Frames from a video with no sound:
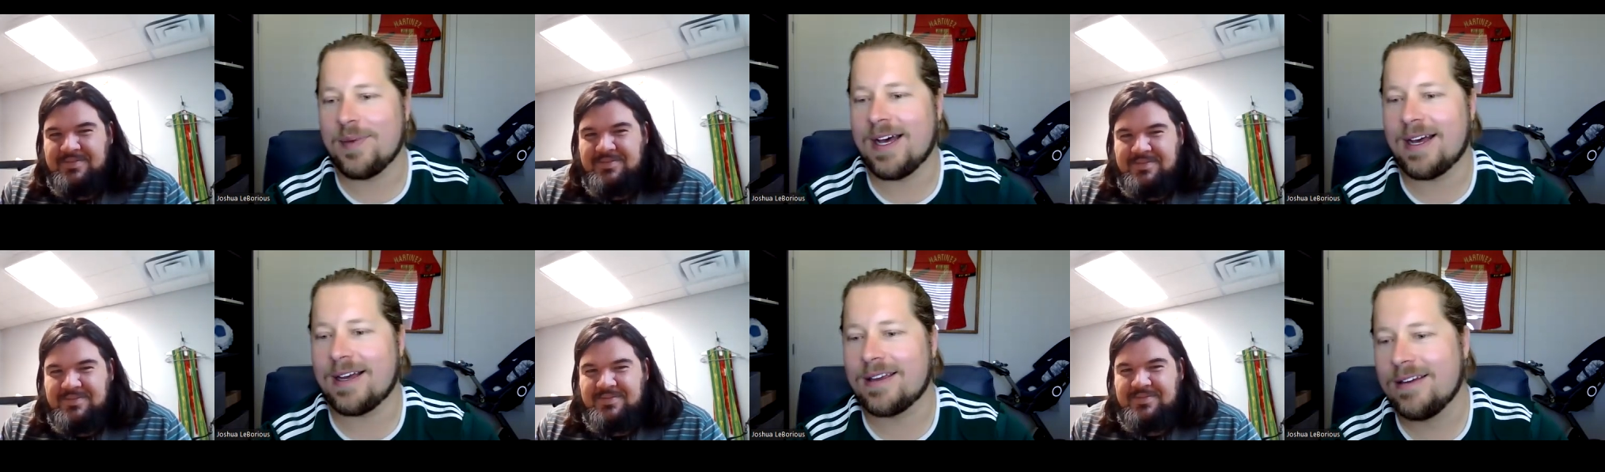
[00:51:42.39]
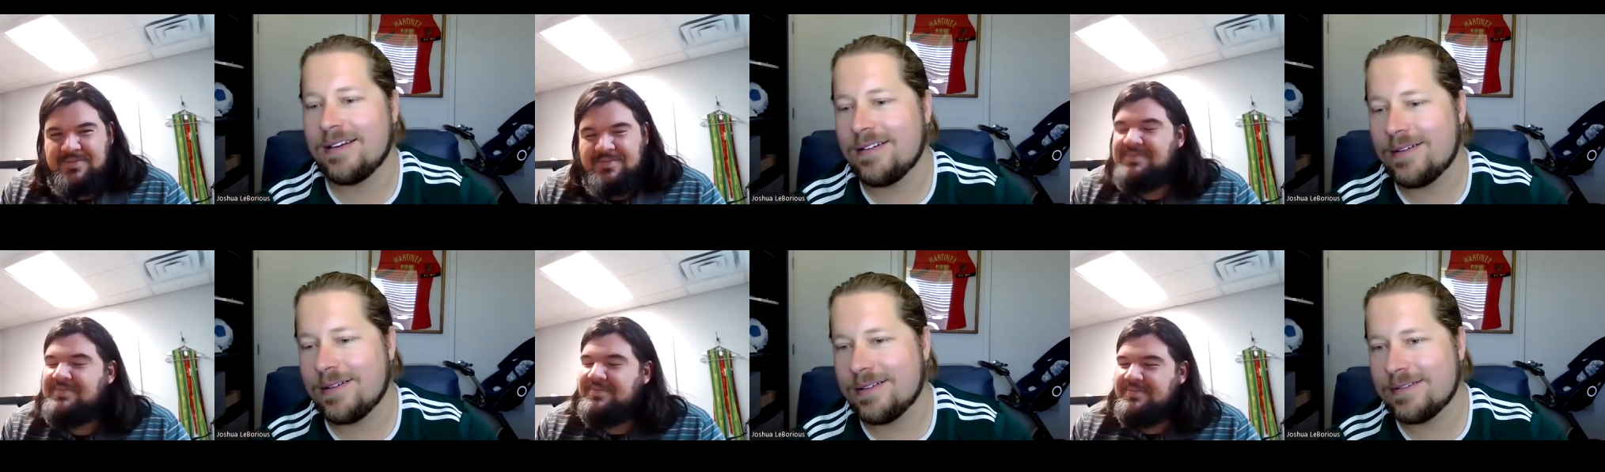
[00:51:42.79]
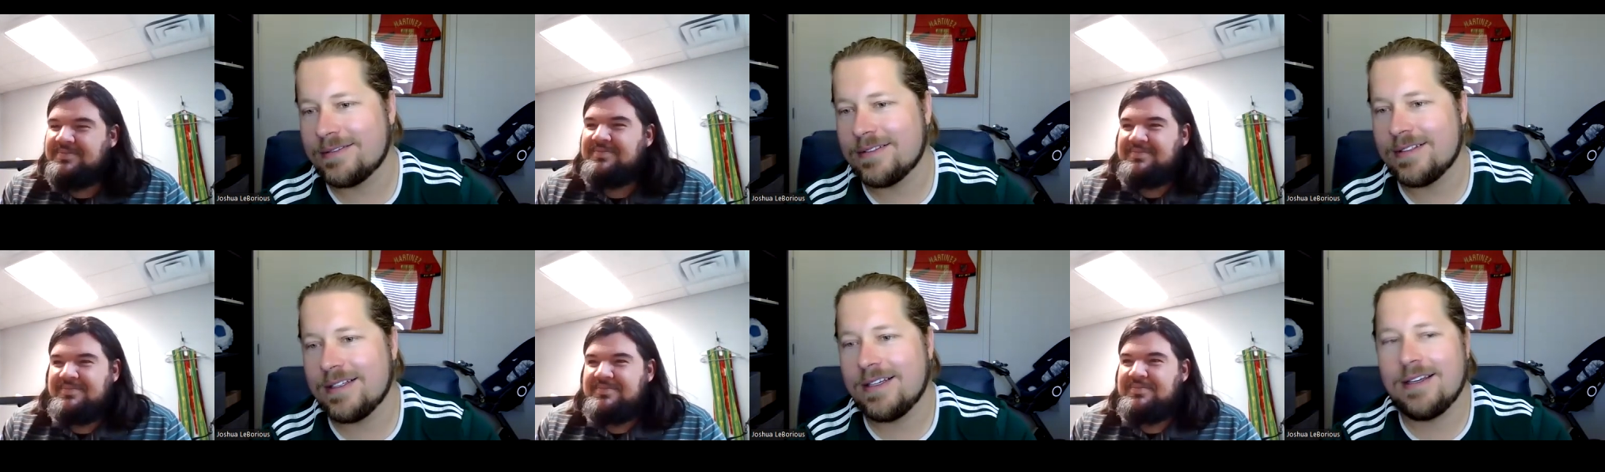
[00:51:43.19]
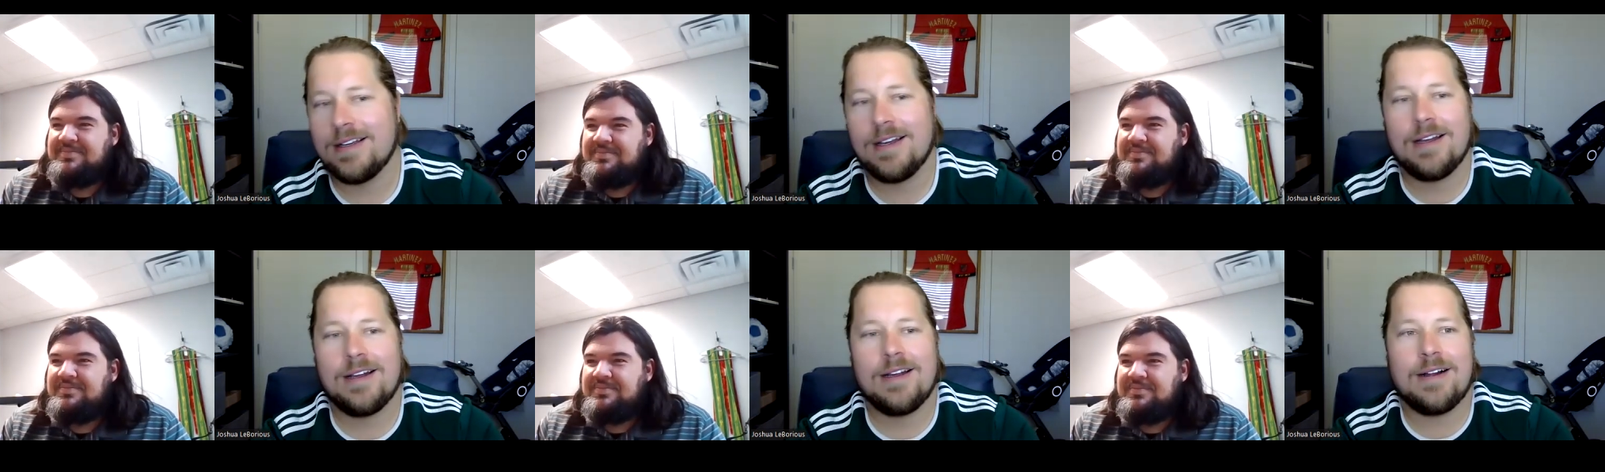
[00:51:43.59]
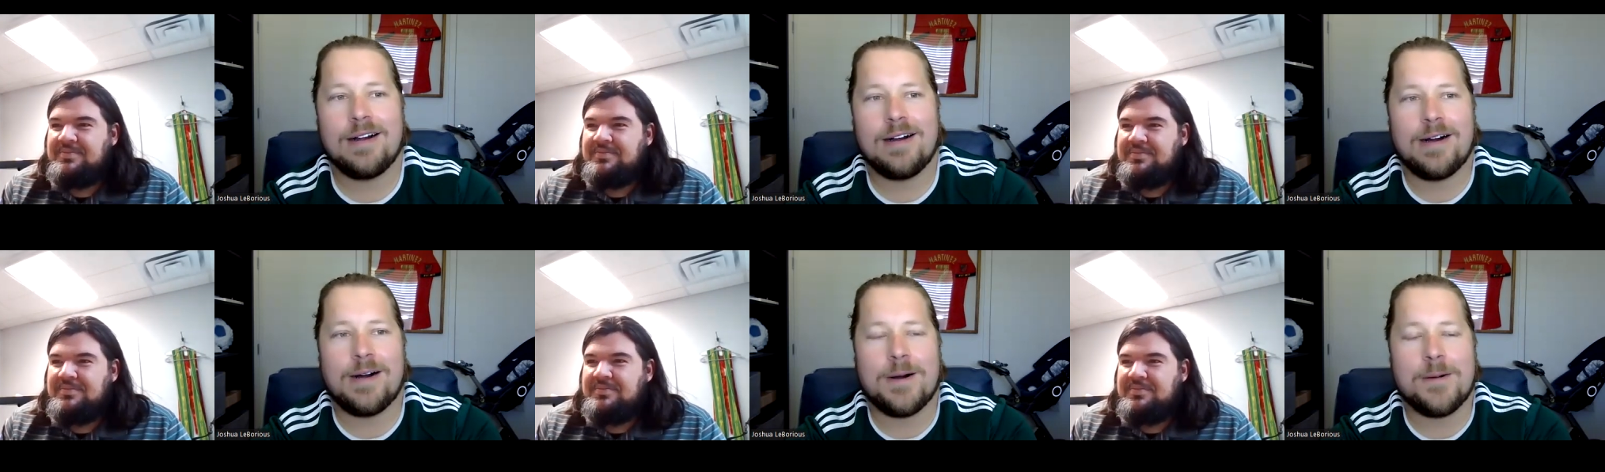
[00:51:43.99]
Speaker 1: get back.
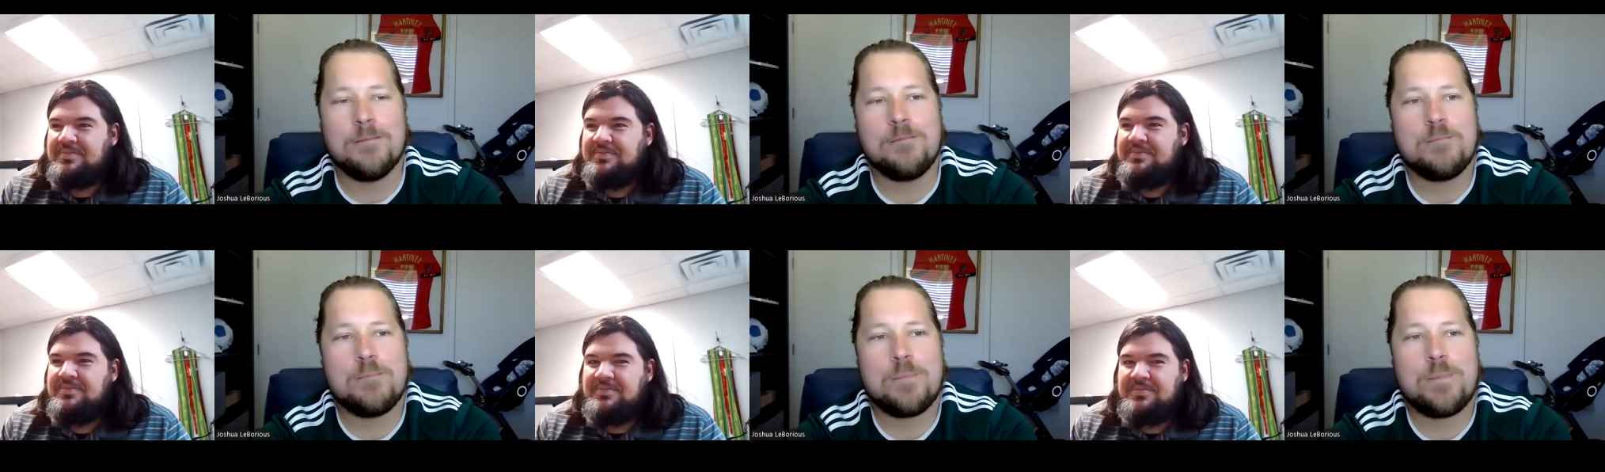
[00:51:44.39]
Um,